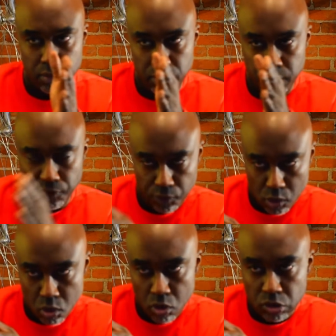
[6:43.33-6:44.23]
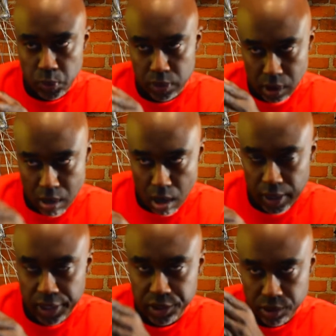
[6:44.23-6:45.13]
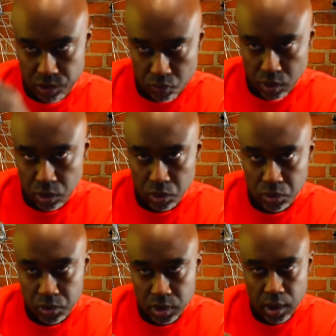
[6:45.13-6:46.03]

the florals with the carnation and the rose